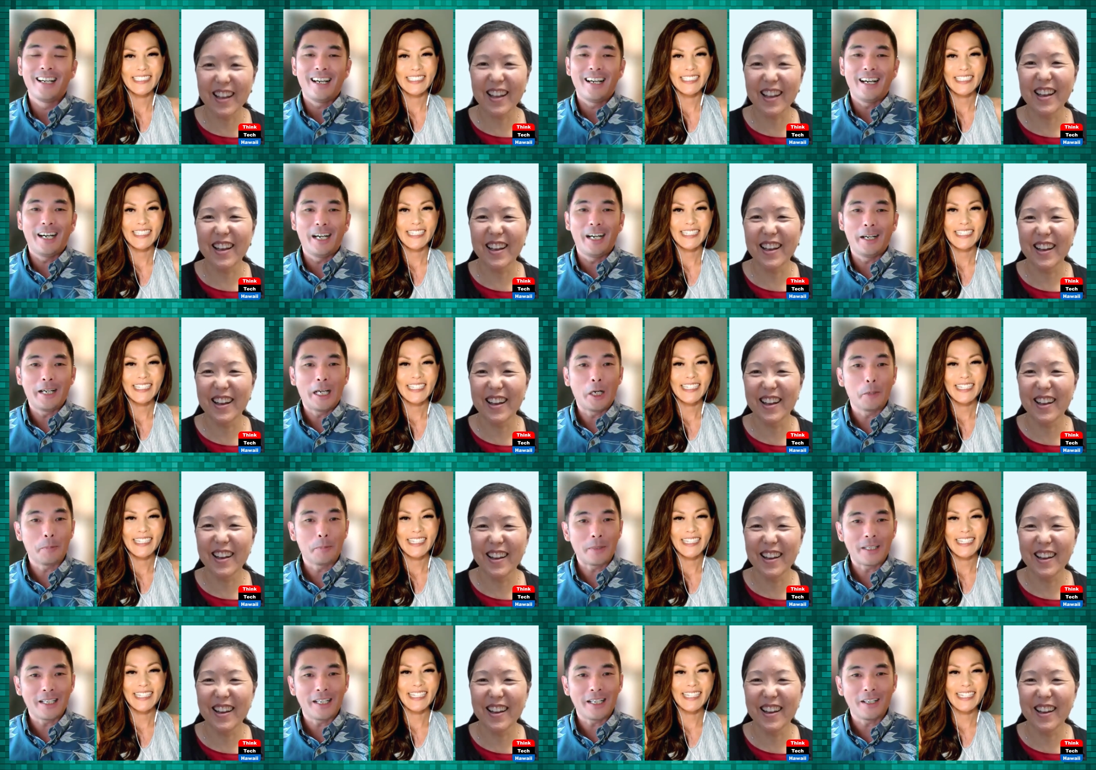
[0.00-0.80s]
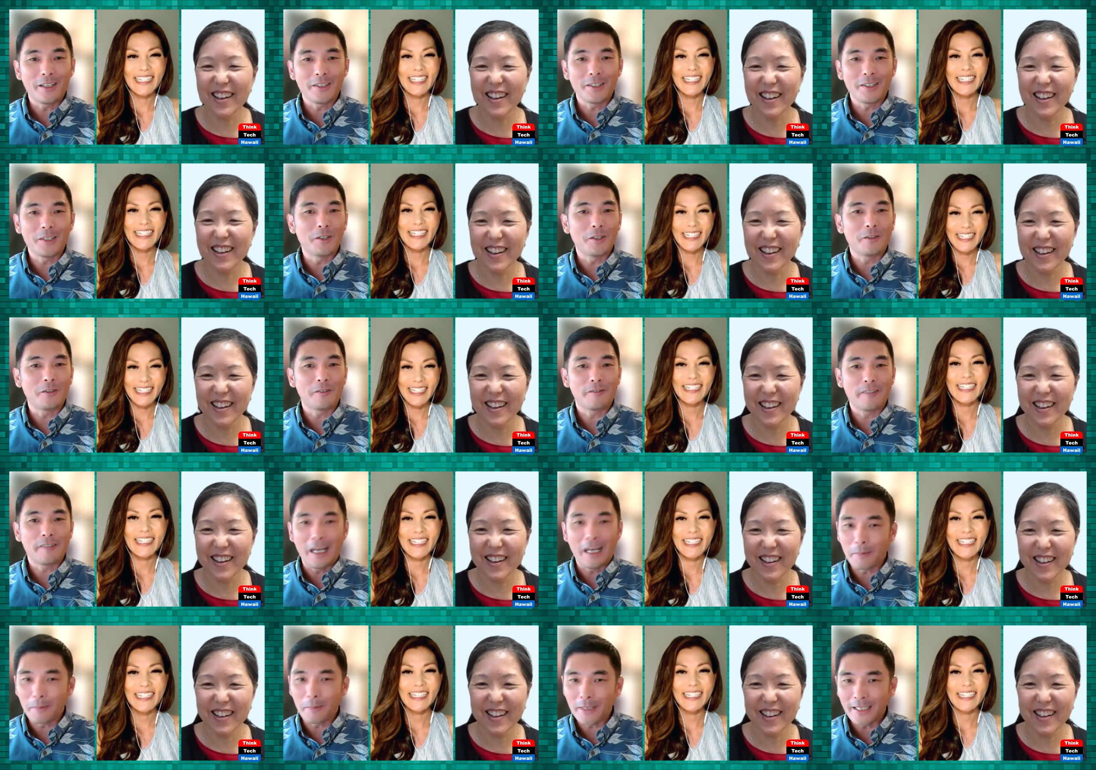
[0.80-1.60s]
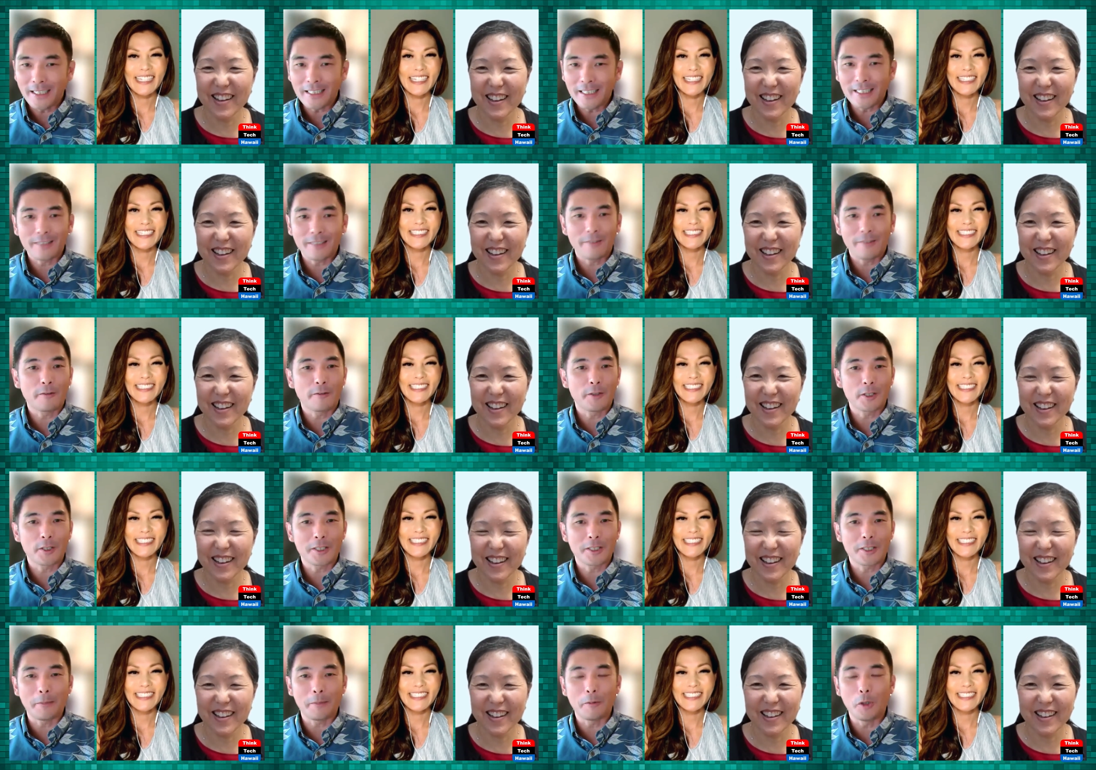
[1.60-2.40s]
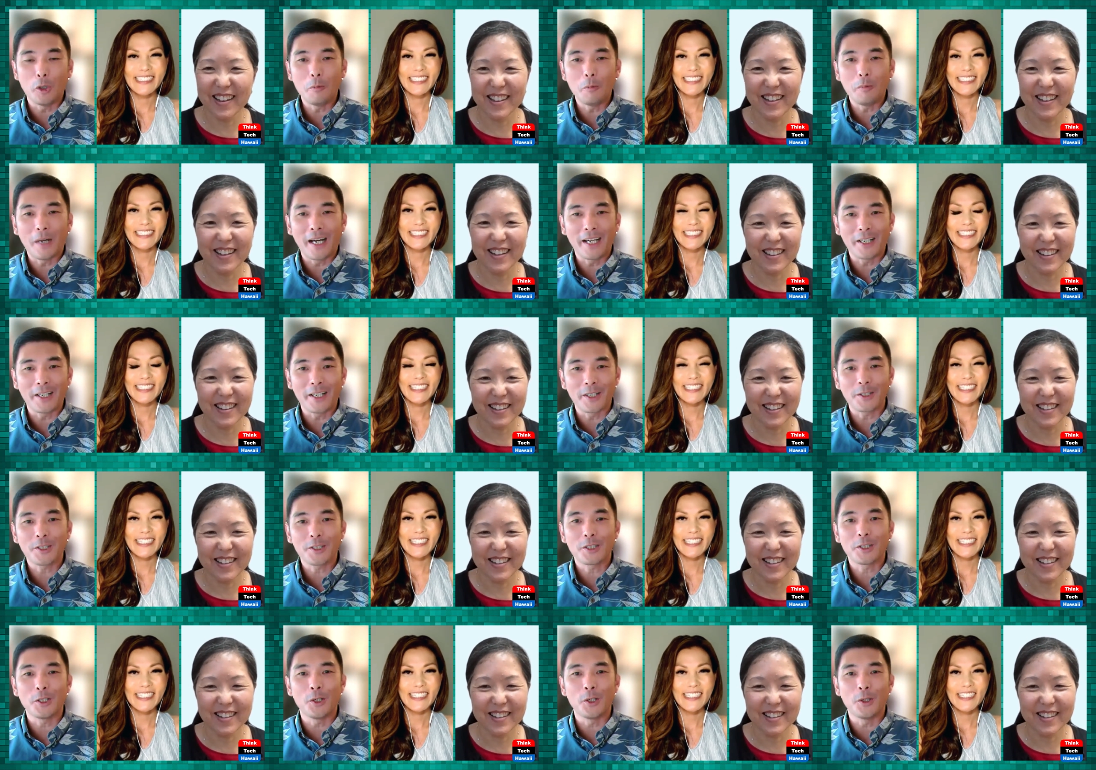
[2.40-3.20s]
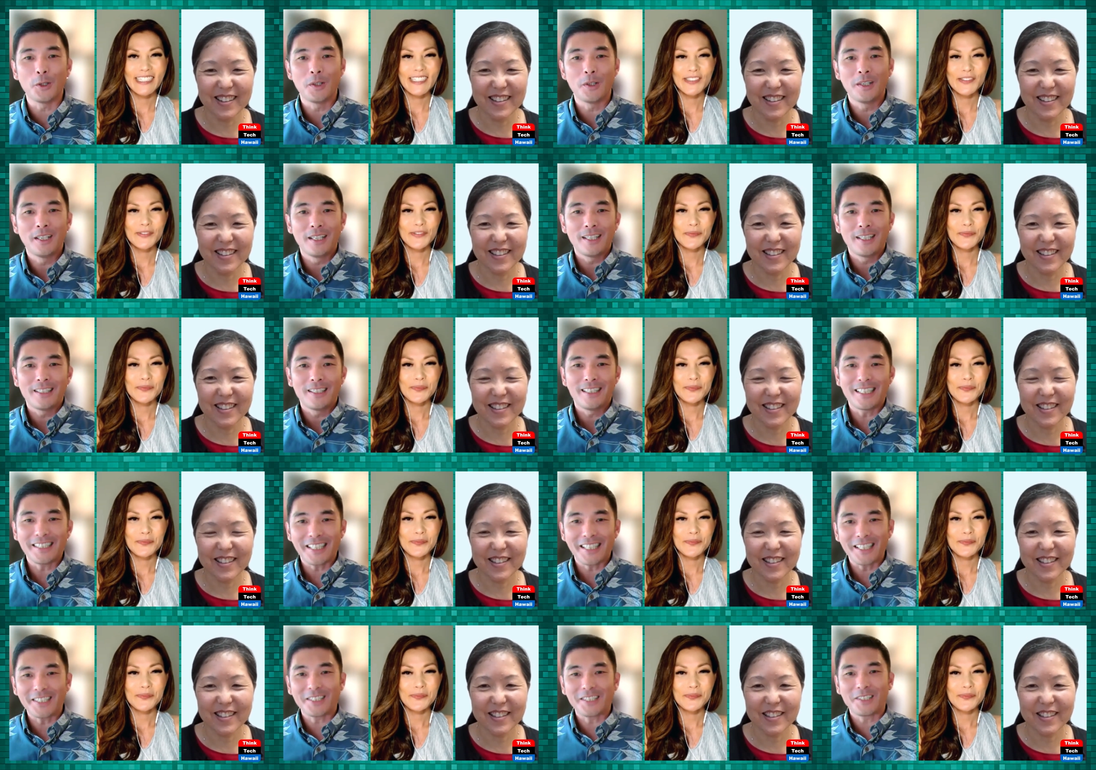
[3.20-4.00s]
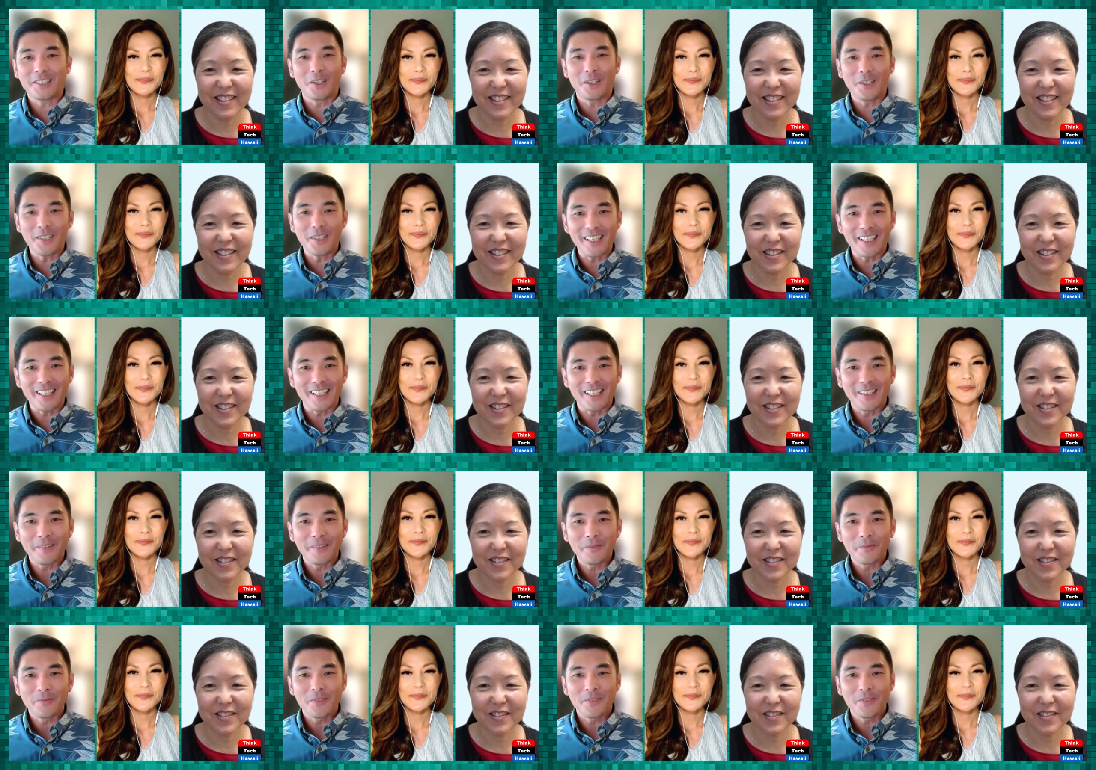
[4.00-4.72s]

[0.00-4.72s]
Speaker 1: Uh, helping out, you know, families, first-time home buyers. So let's get started.